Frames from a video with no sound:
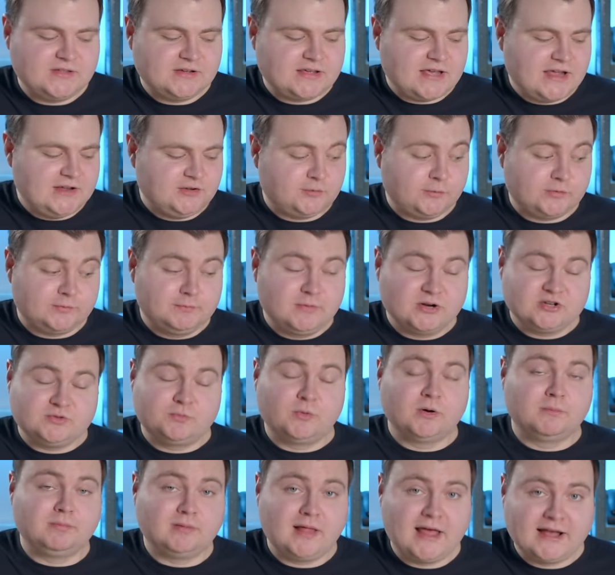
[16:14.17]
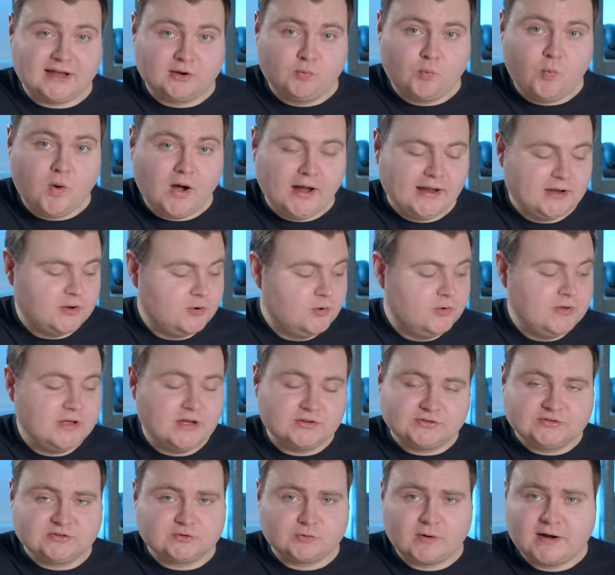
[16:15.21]
the case was much more black and white.
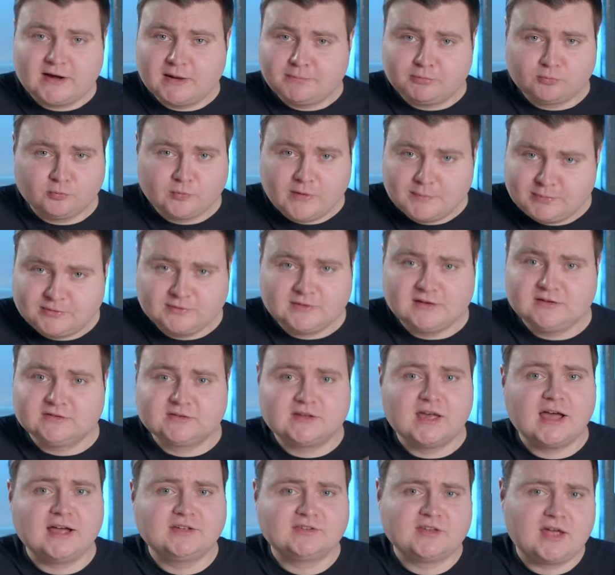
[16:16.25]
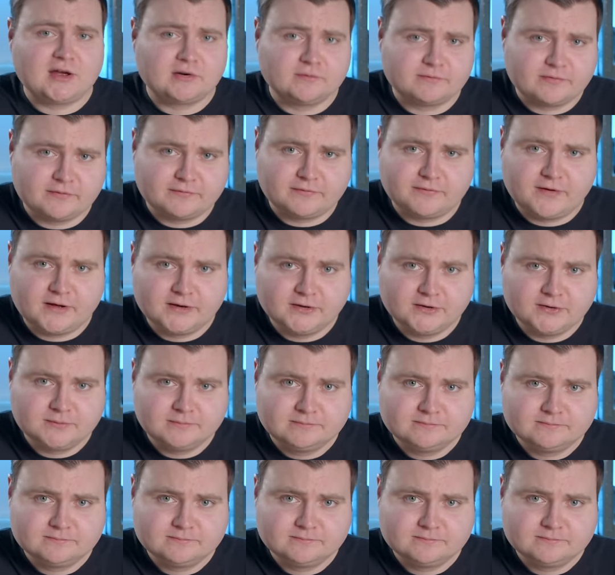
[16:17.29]
Ouya straight up ripped these guys out of the fund.